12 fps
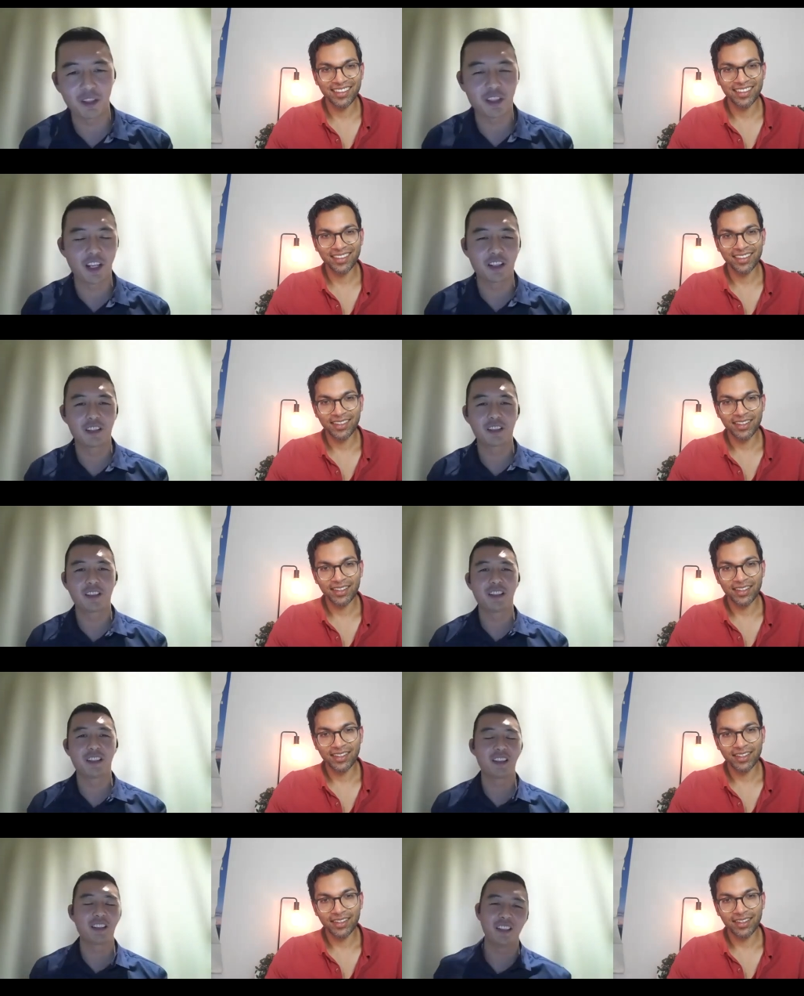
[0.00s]
Speaker 1: changes. On
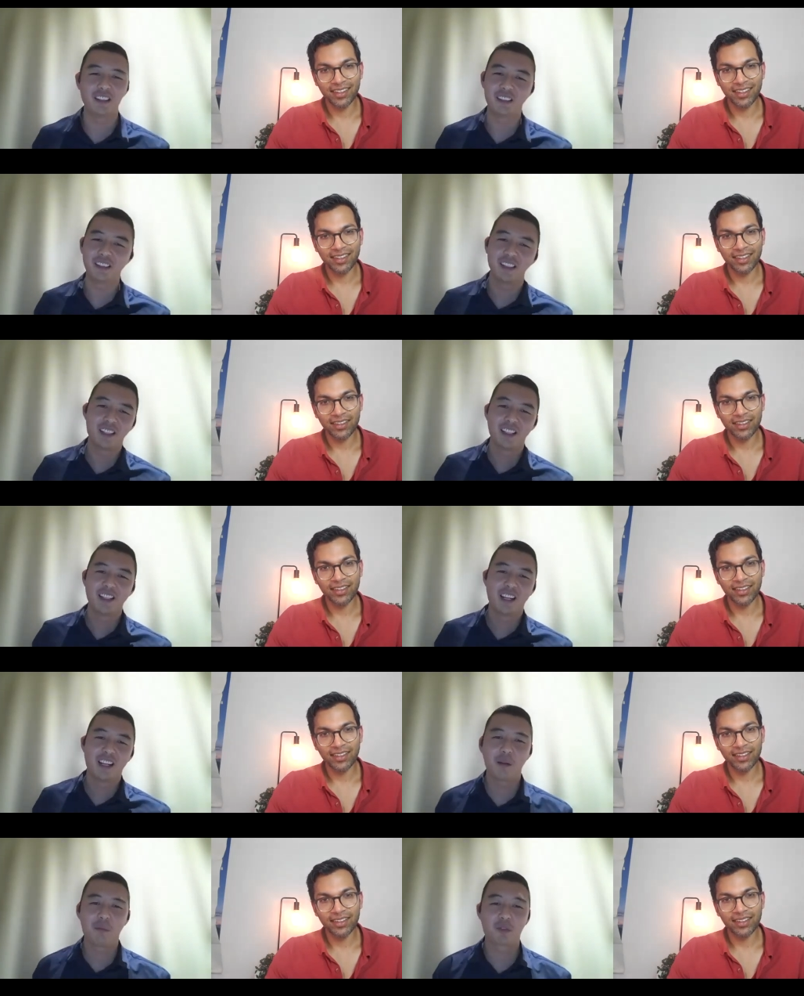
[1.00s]
the other end,
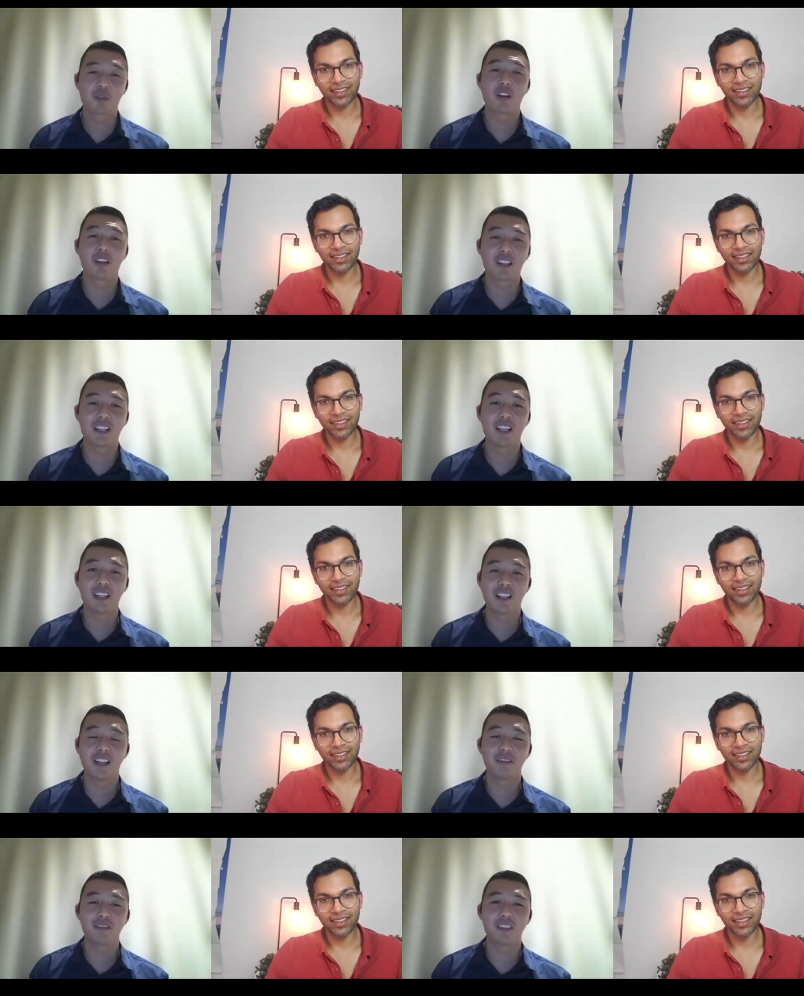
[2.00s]
I'm trying to get
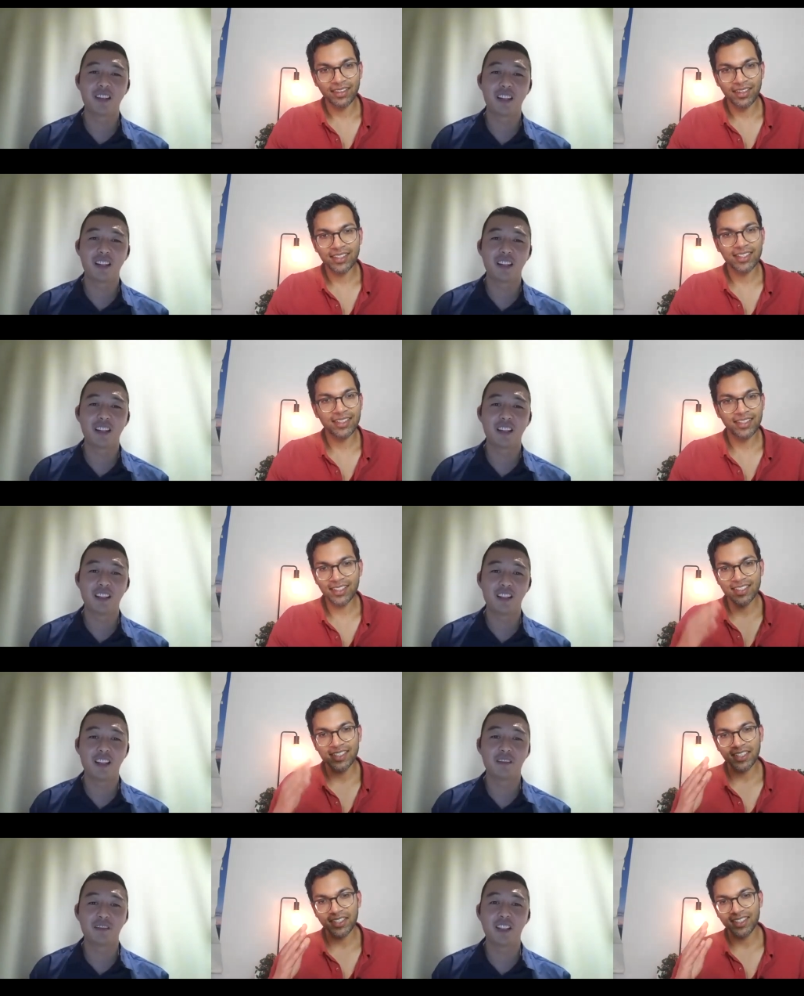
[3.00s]
enough, uh,
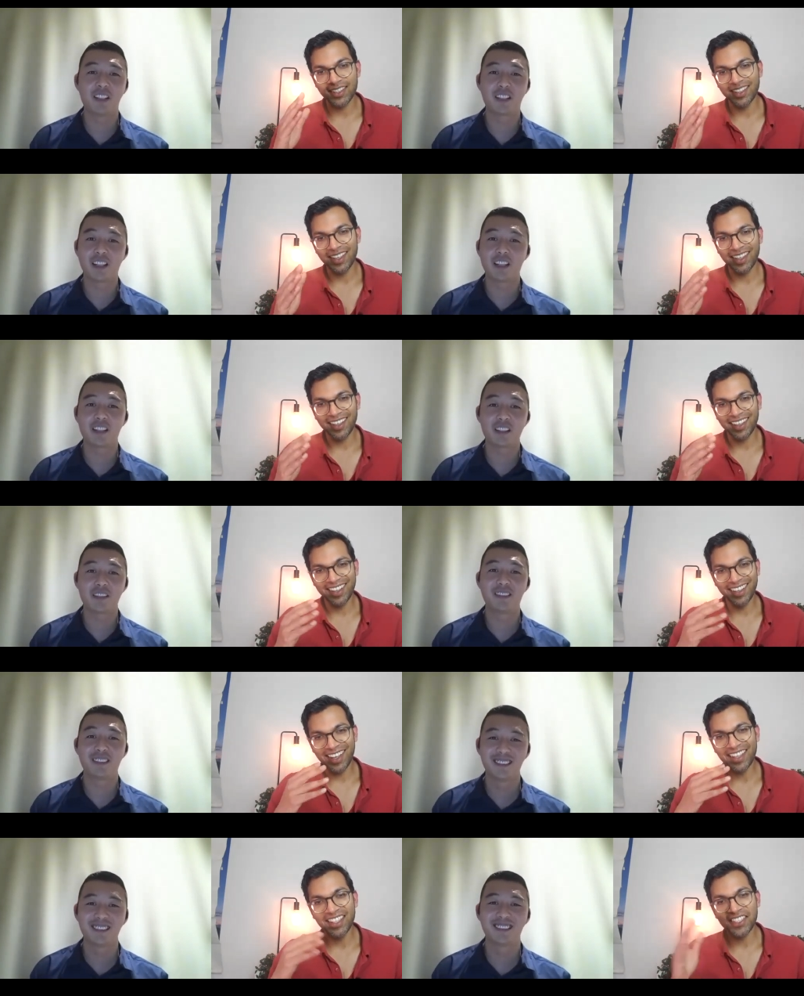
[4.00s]
Speaker 2: enough ventilation.
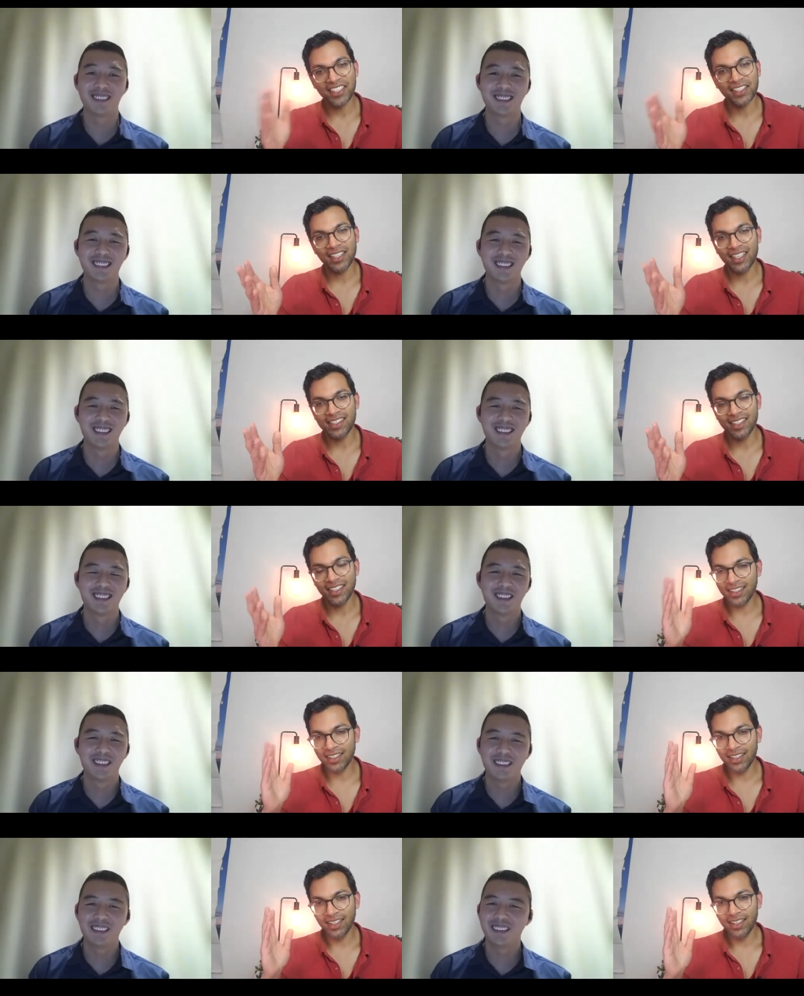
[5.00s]
And there's the
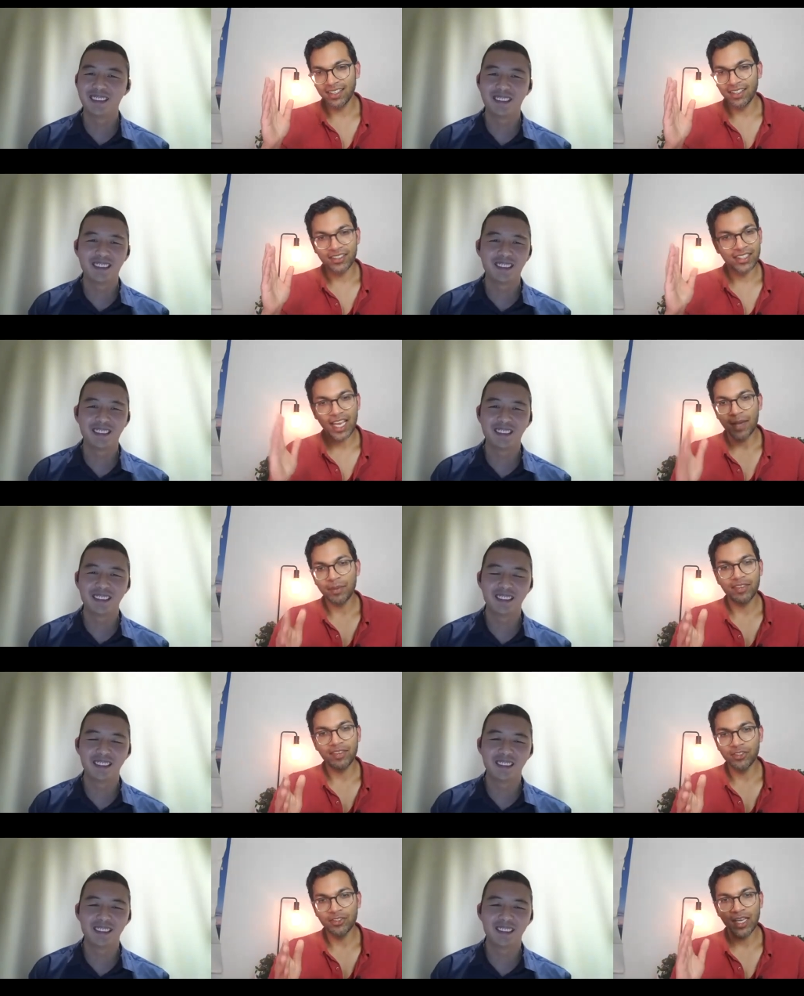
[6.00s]
classic, you're damned
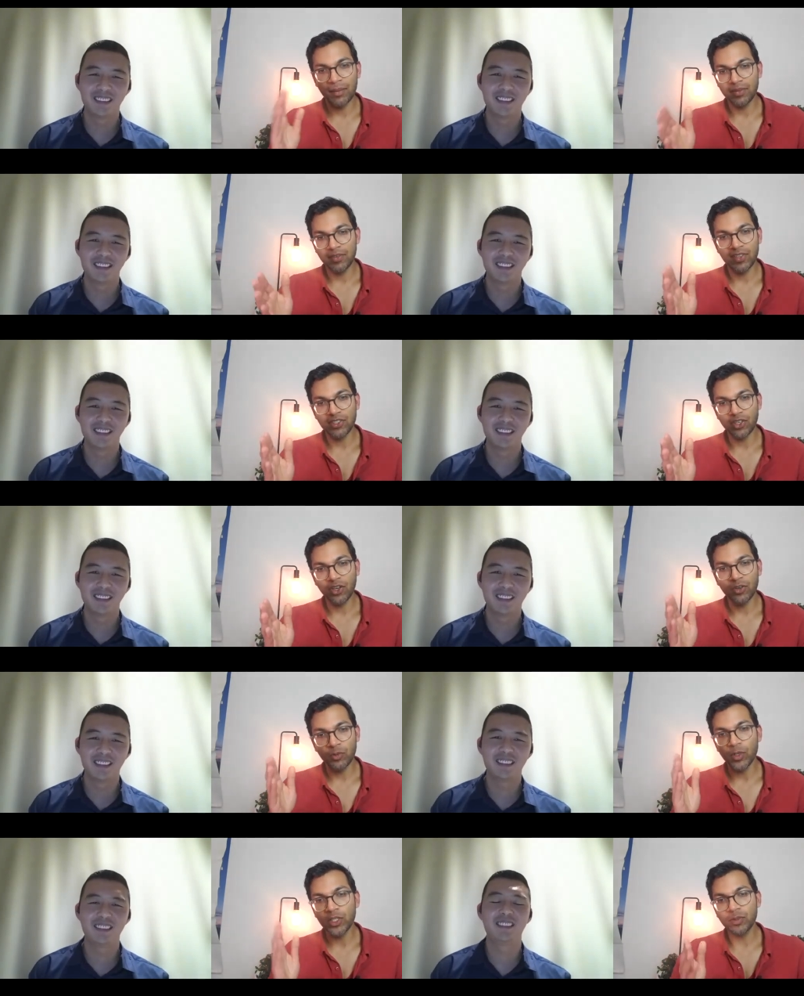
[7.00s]
if you do, damned if you
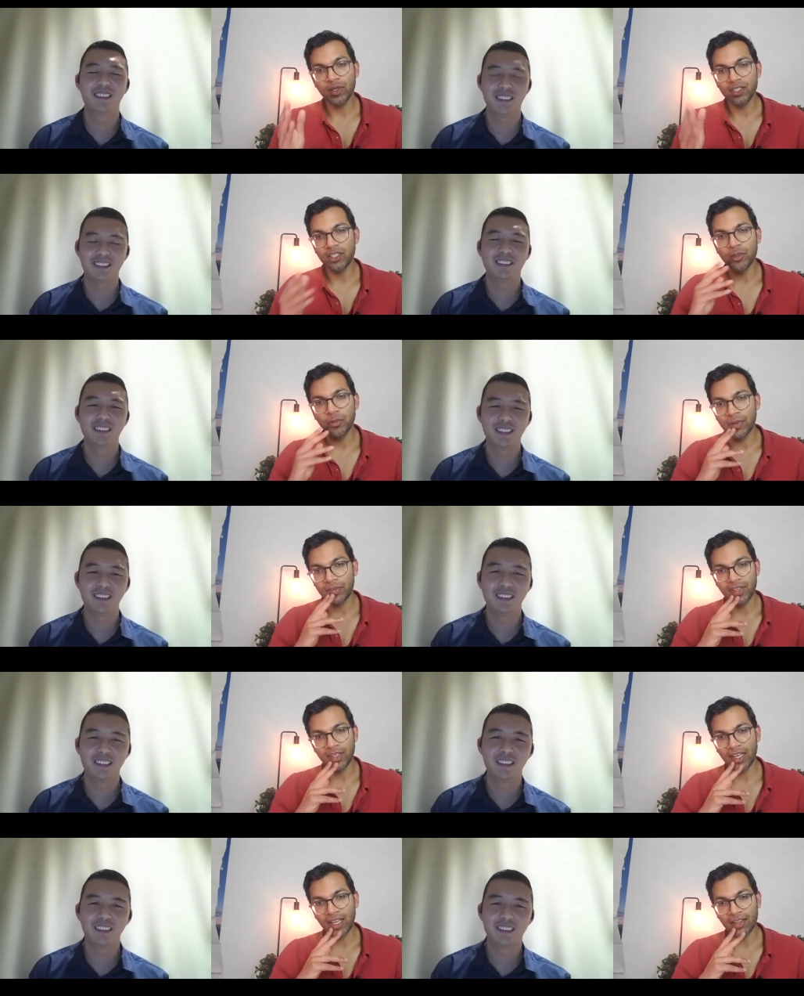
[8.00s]
don't. Which one do you
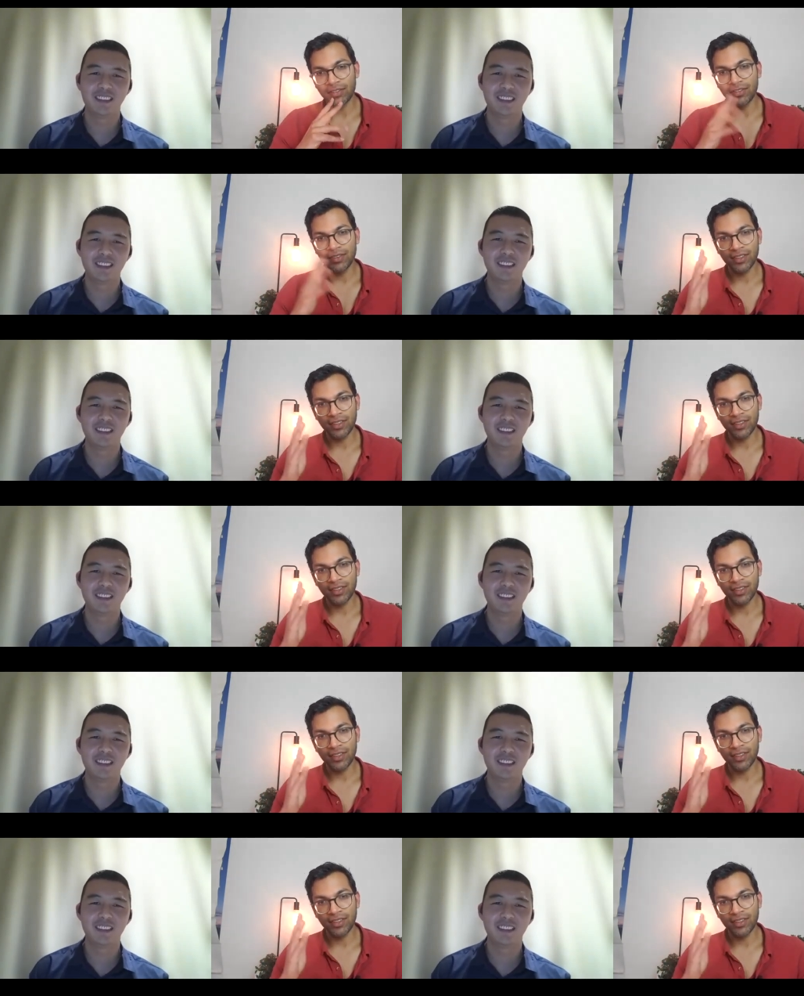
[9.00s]
prefer to have,